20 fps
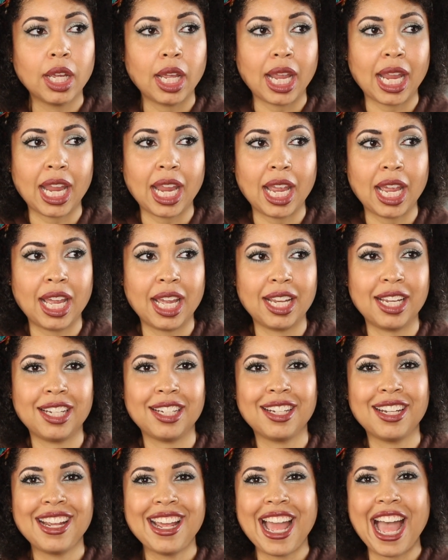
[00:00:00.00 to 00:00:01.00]

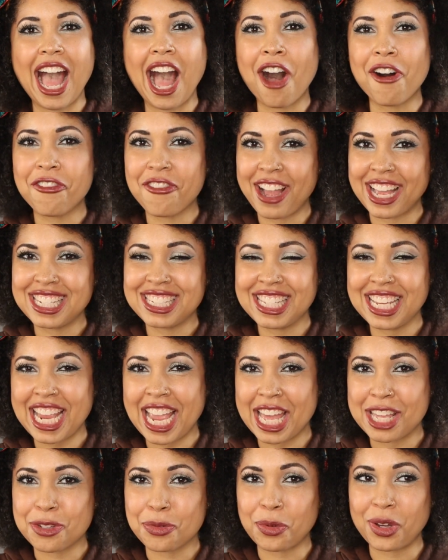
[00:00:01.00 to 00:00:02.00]
And Al Feisty
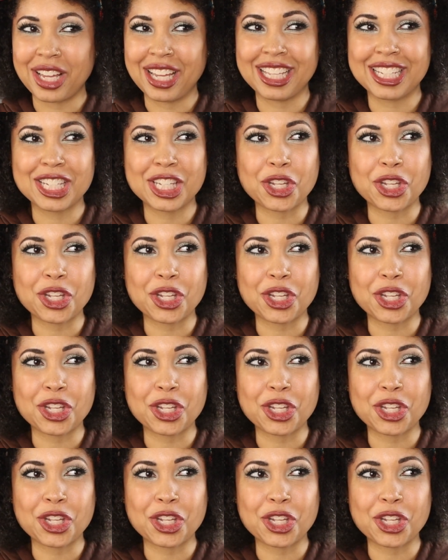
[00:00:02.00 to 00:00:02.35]
has one,